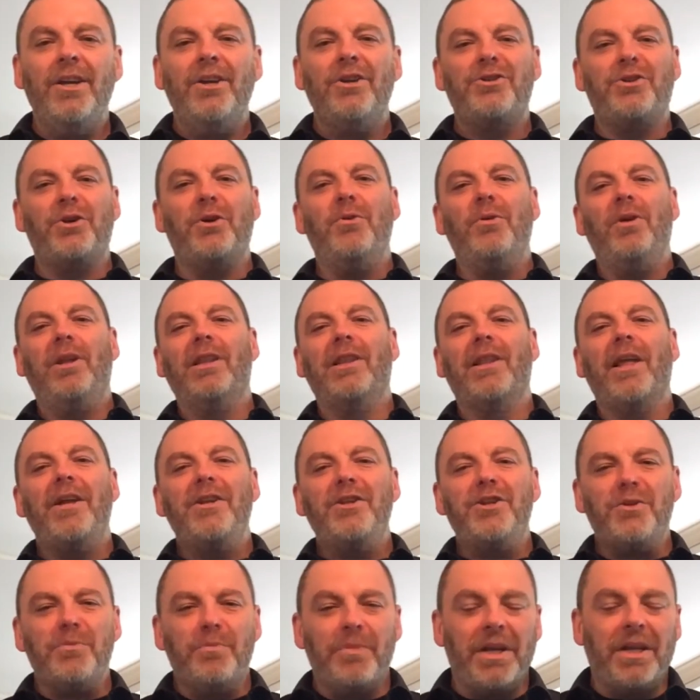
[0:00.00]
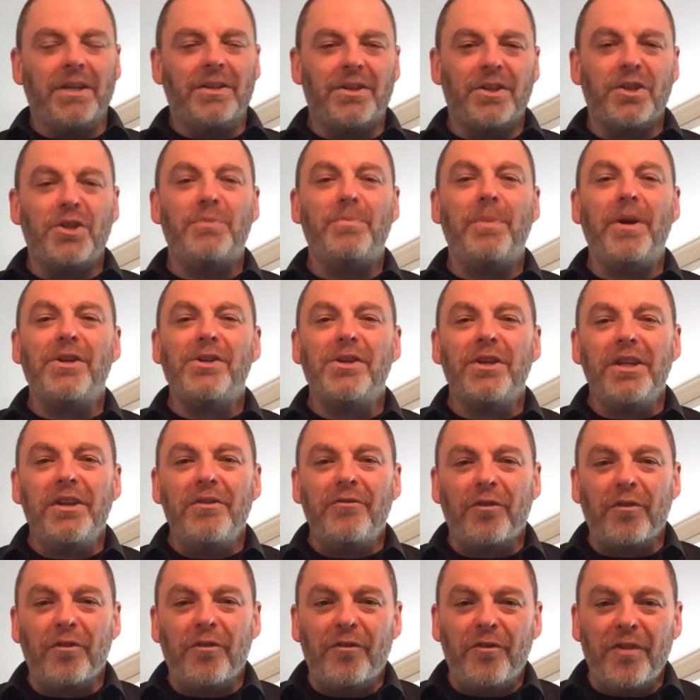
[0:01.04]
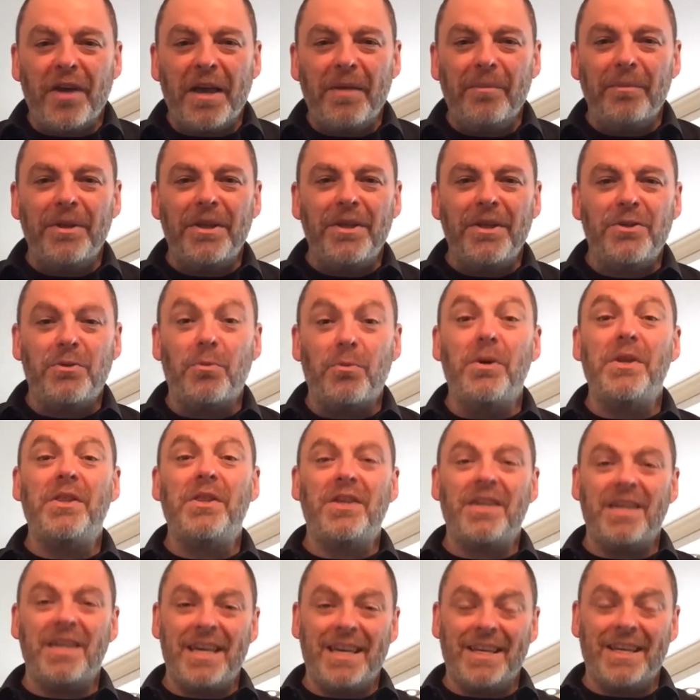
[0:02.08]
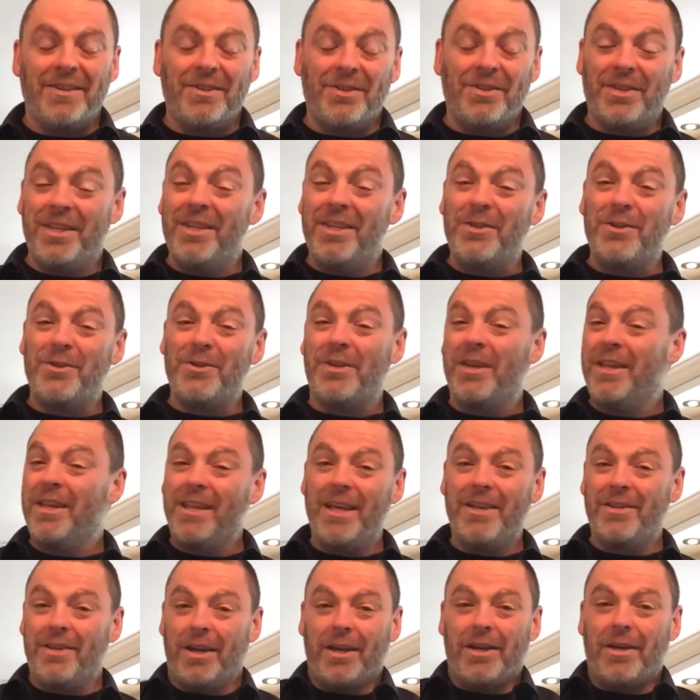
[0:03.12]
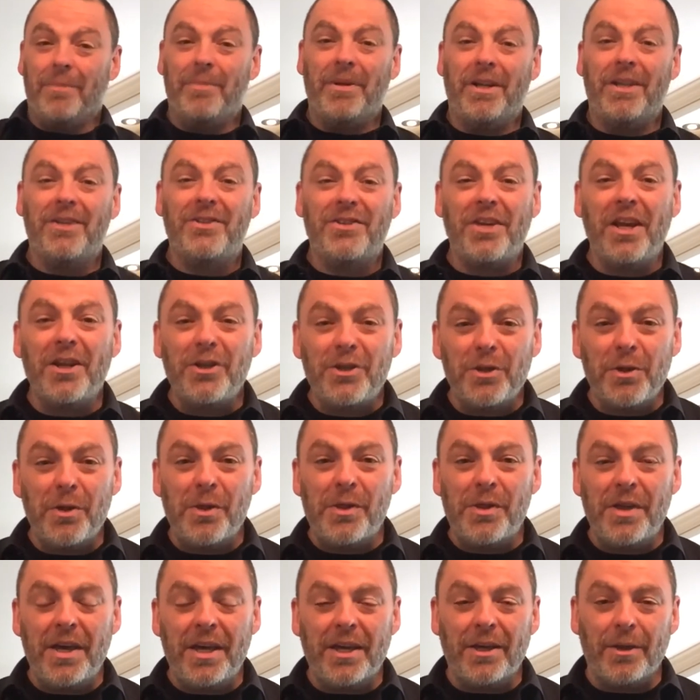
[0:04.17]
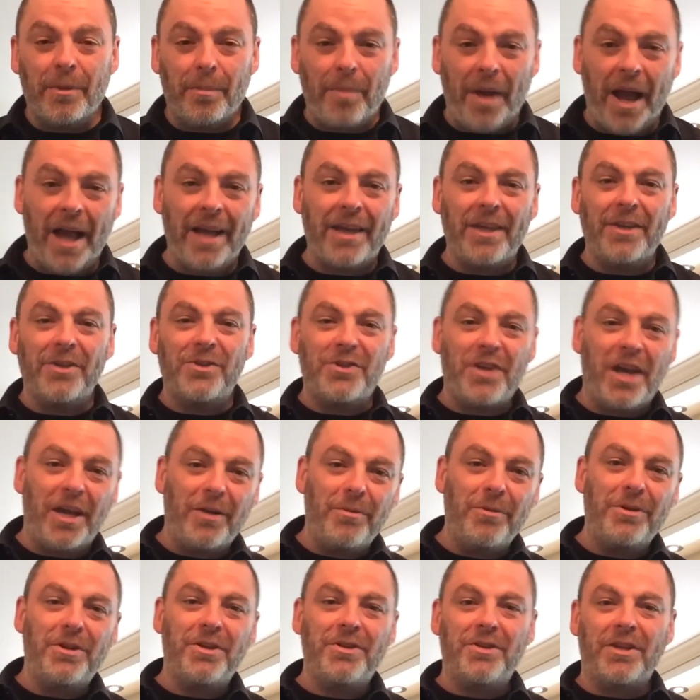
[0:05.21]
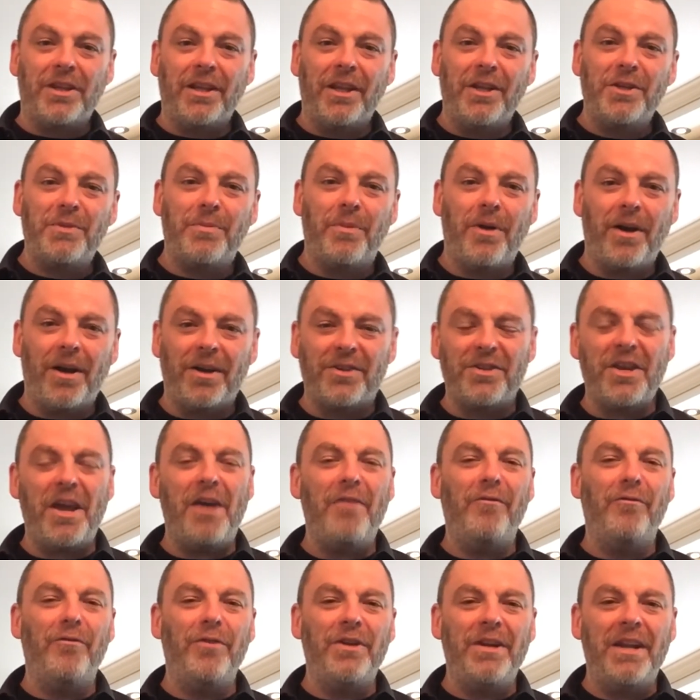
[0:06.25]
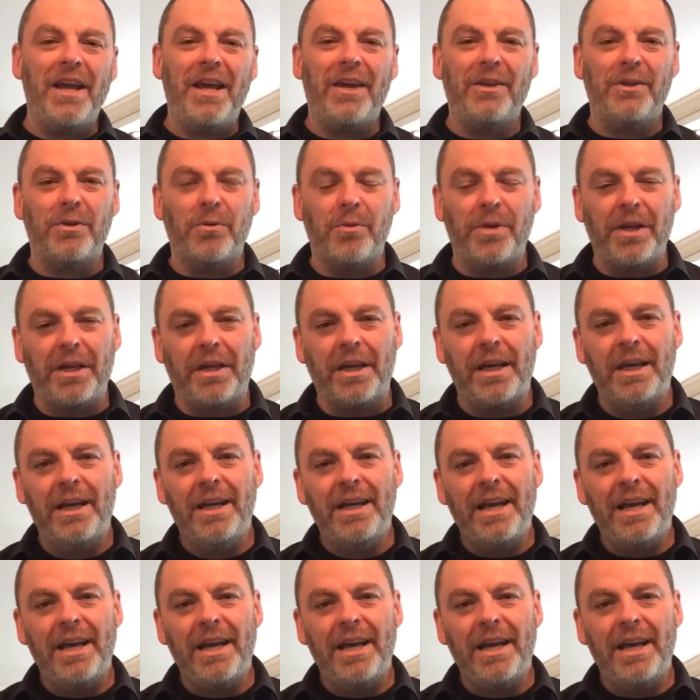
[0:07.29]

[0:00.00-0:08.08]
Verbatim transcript: So lunch meats, especially for families with kids. This is it's like an essential thing. You're packing sandwiches and lunchbox every day of the week.